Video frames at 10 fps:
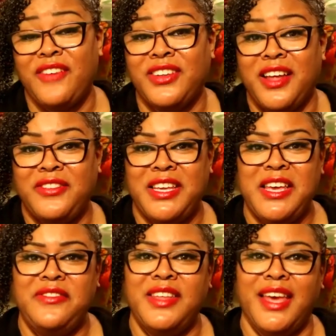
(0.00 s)
have a lovely
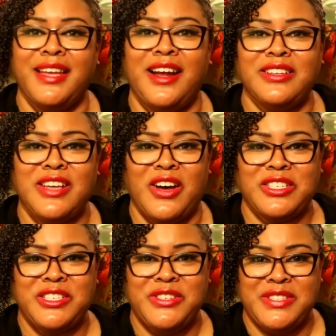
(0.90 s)
evening, and I'll
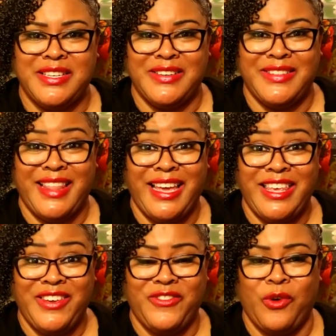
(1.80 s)
talk to you soon.
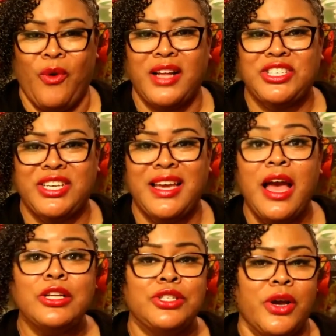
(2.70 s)
Thank you for watching
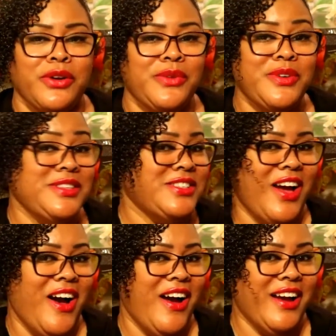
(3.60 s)
Journey with
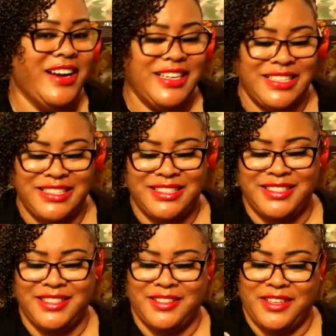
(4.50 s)
Char.
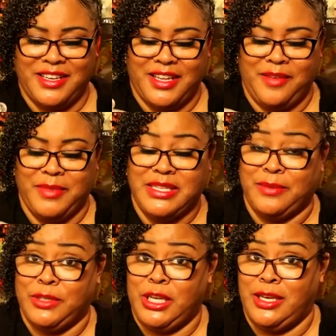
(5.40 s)
Get me
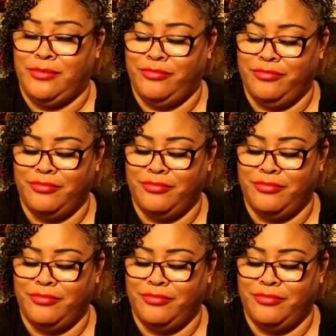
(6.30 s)
some tea.